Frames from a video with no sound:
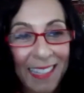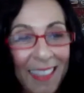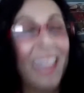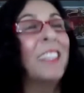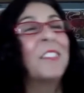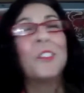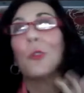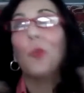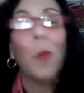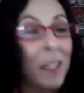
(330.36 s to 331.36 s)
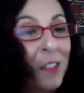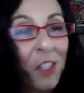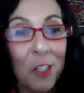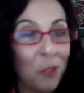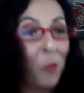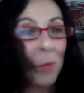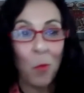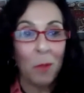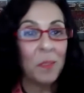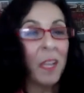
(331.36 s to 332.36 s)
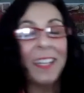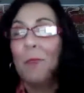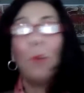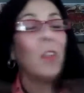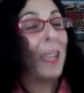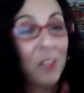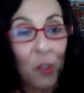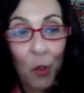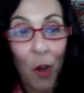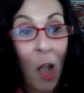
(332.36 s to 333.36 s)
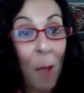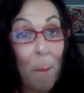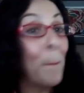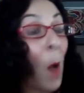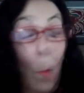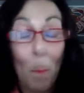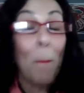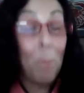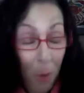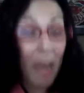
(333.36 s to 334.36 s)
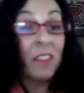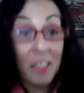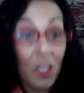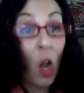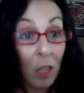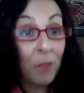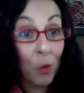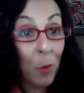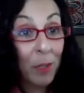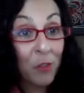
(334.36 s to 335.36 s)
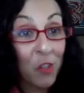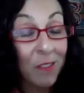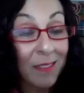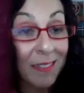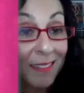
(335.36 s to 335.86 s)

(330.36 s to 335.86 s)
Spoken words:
That is the greatest consumer website. It will answer practically all of your questions.